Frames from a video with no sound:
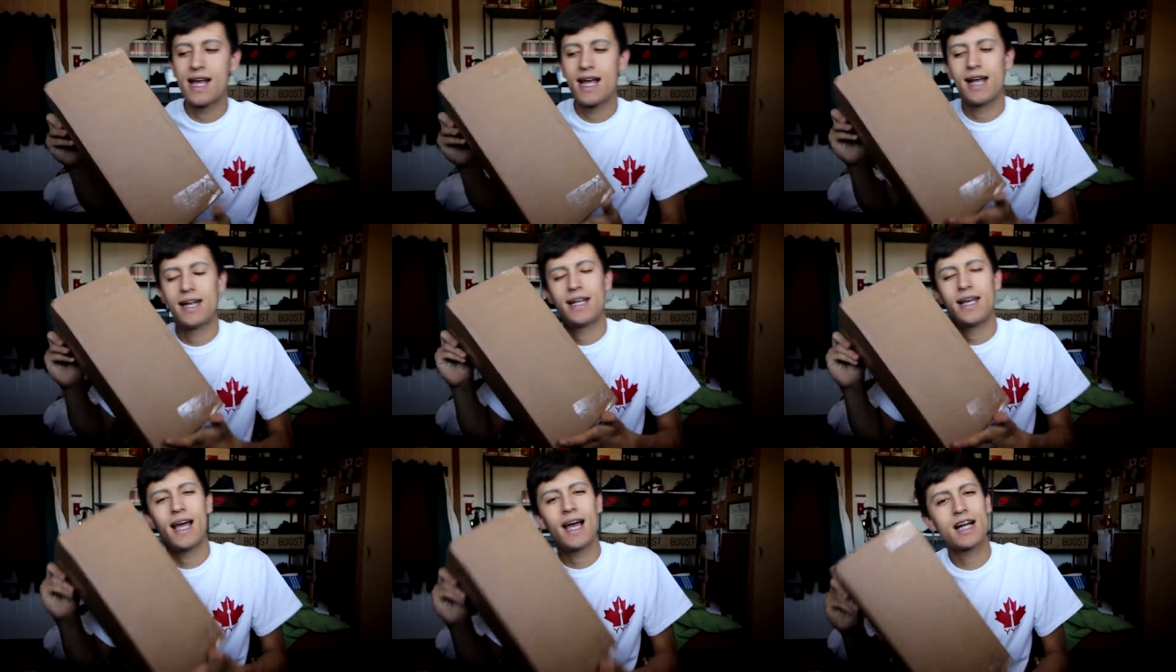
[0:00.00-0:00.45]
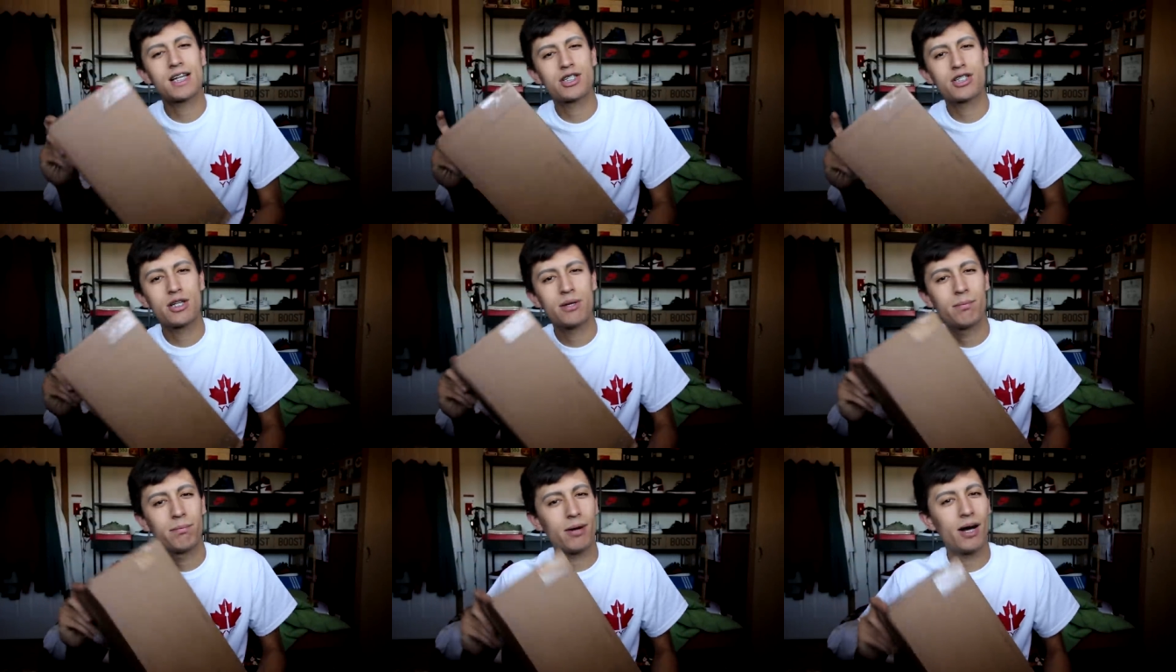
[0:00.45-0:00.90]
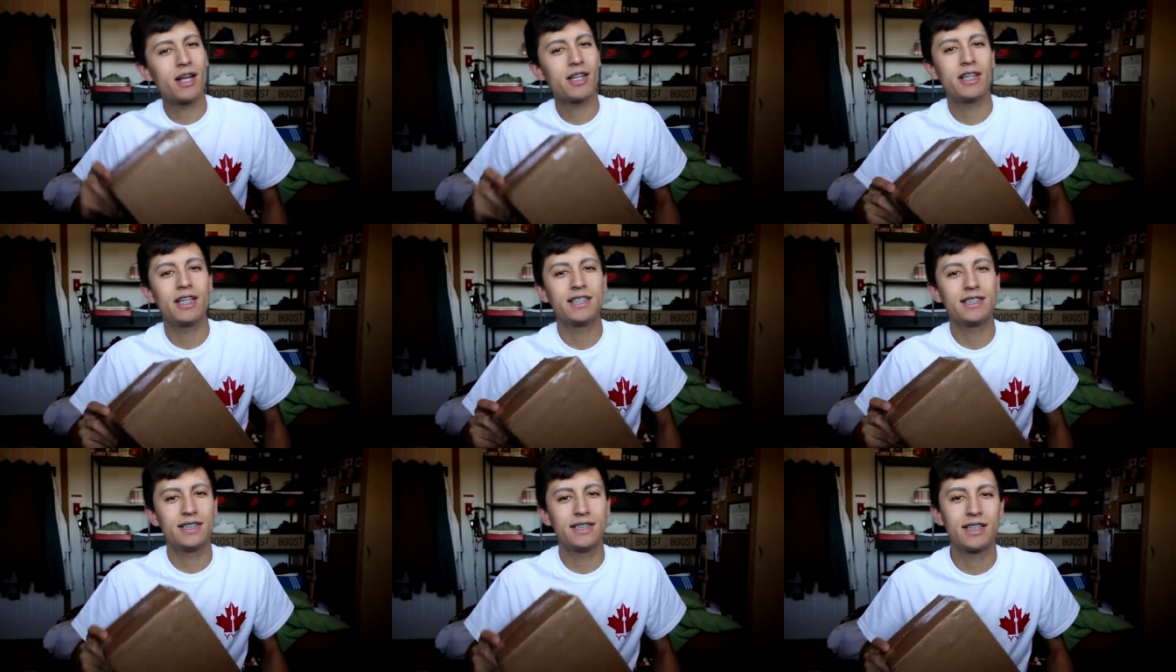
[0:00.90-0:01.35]
and they actually bought
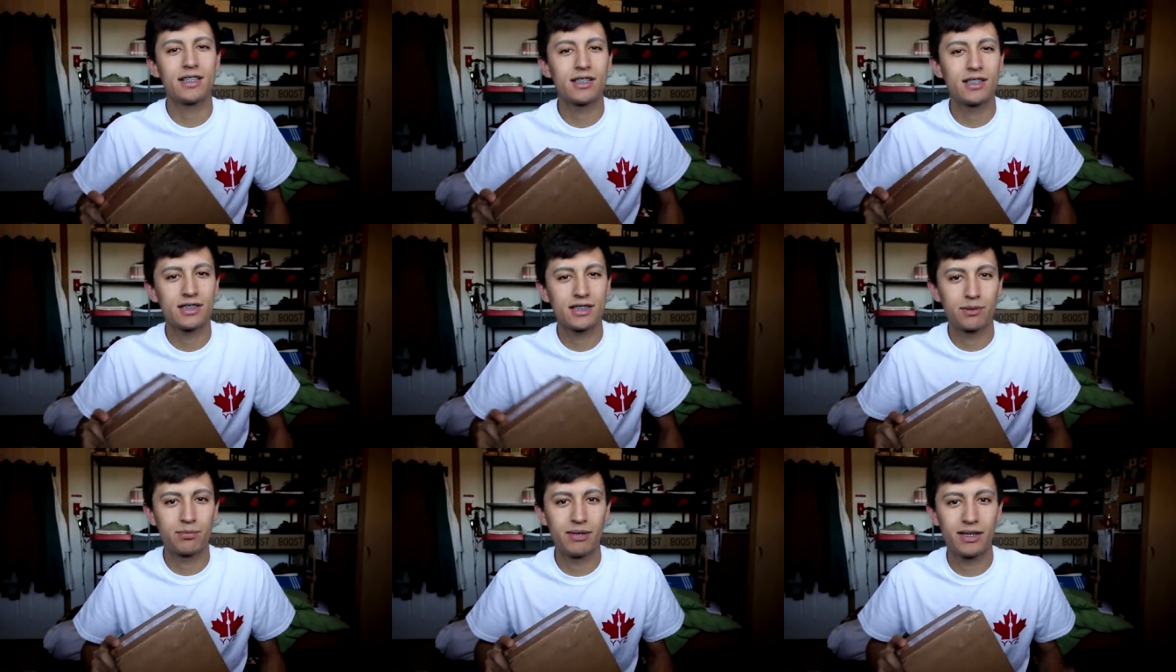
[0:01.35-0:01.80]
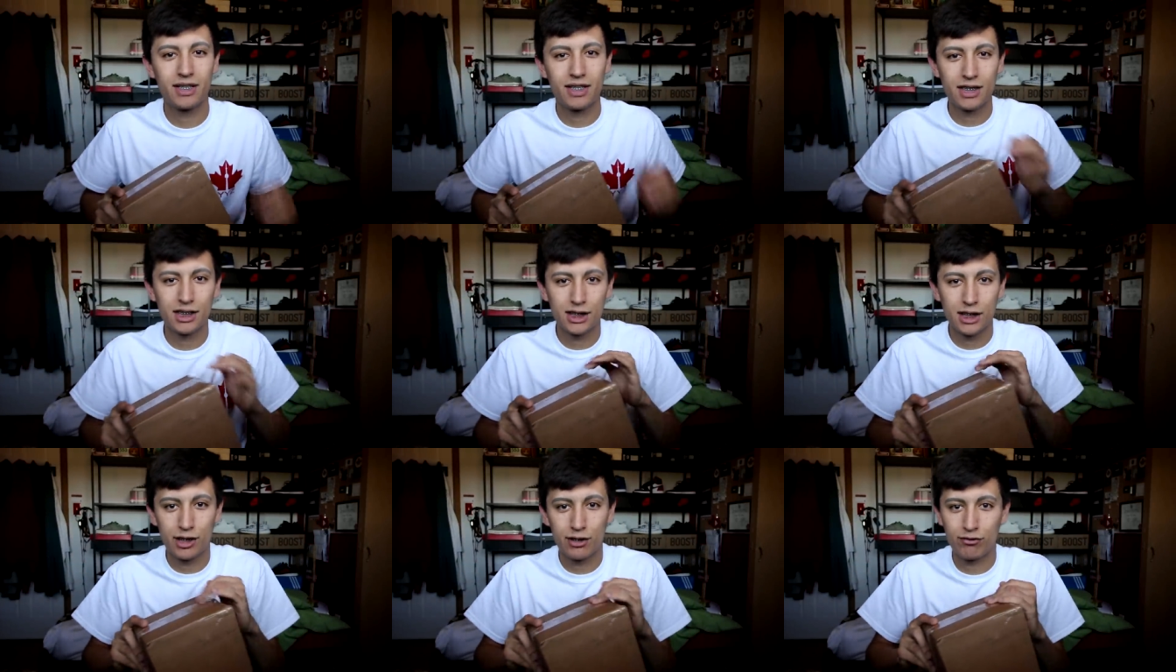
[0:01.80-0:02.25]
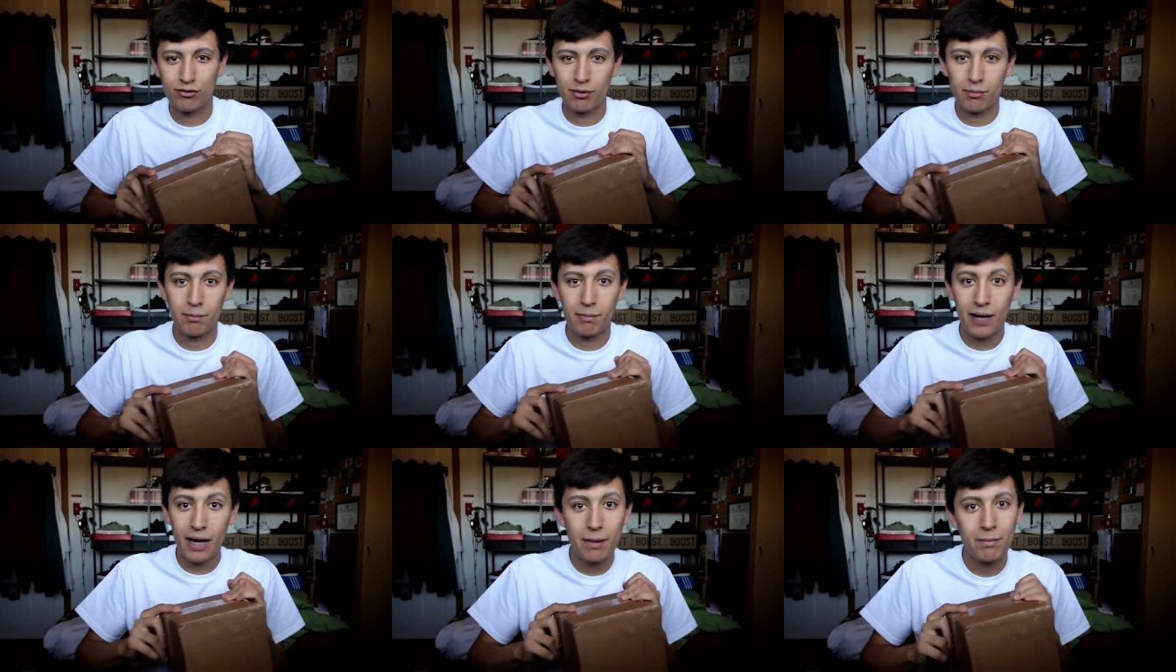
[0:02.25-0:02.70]
these sneakers because of a
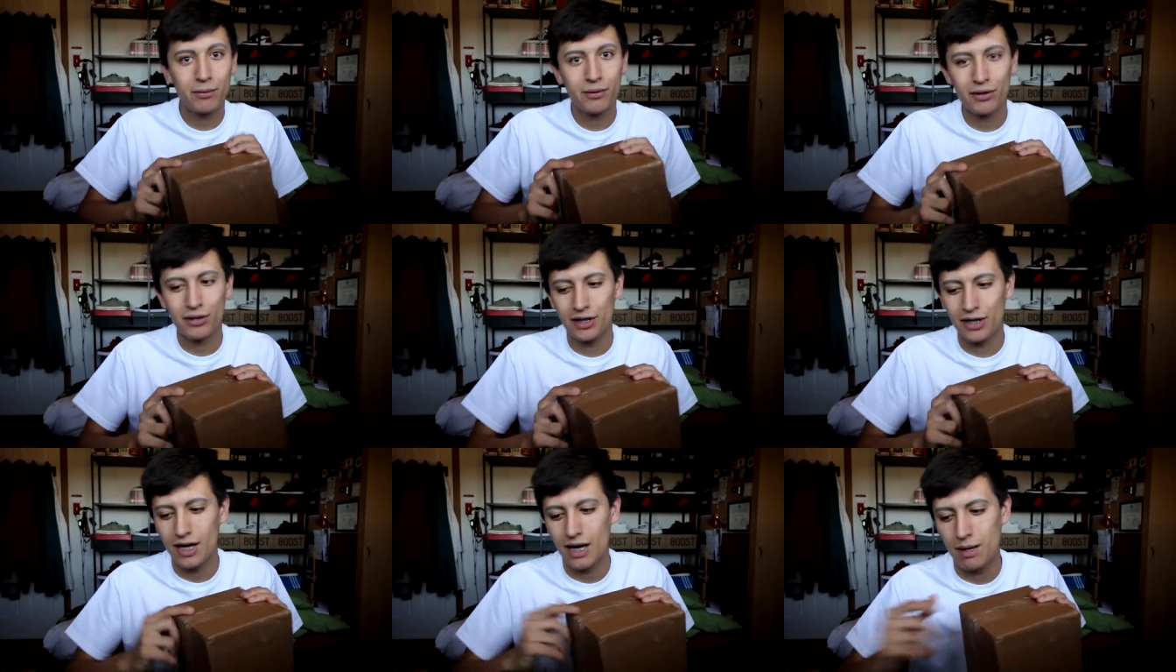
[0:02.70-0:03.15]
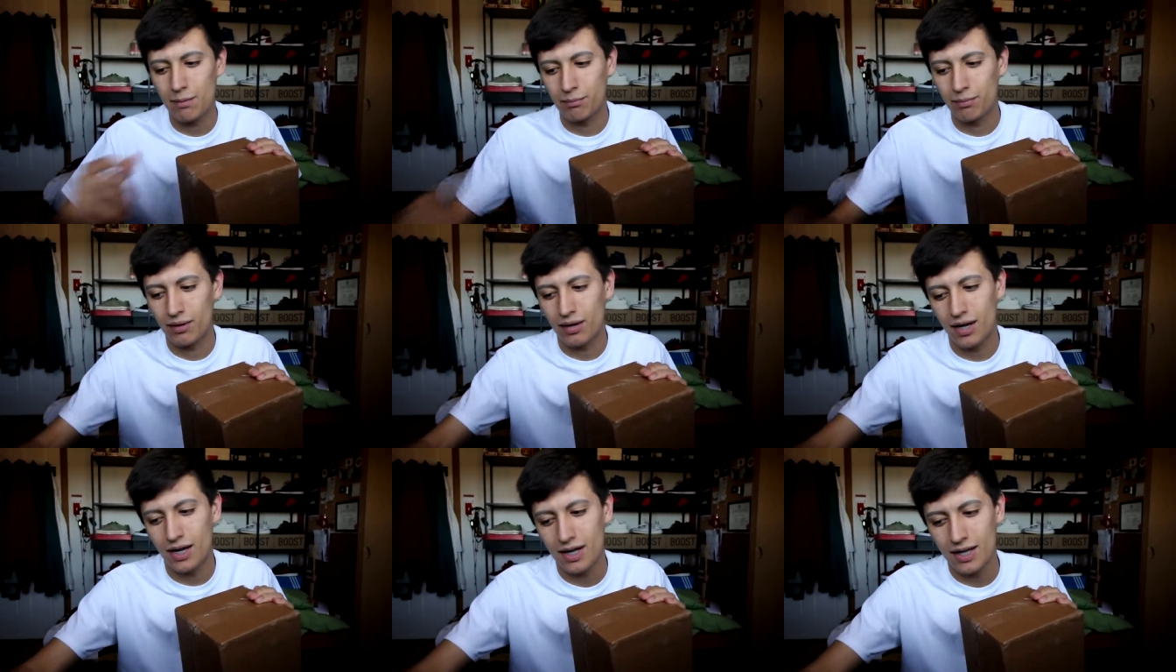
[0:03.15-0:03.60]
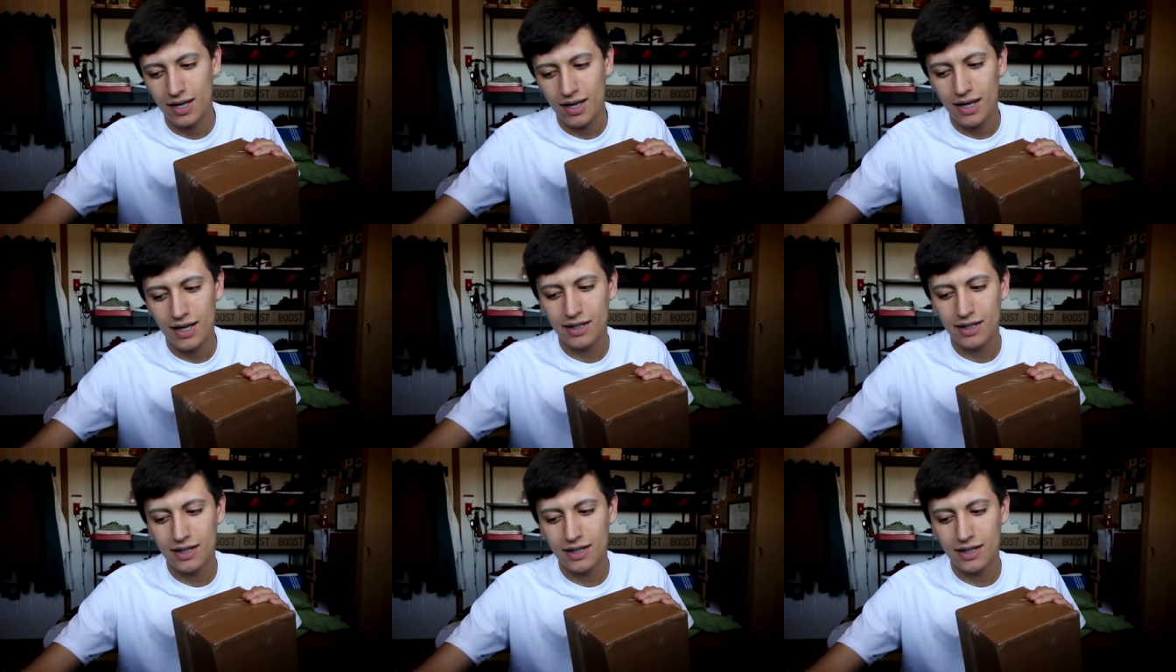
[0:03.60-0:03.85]
Bape hoodie I bought.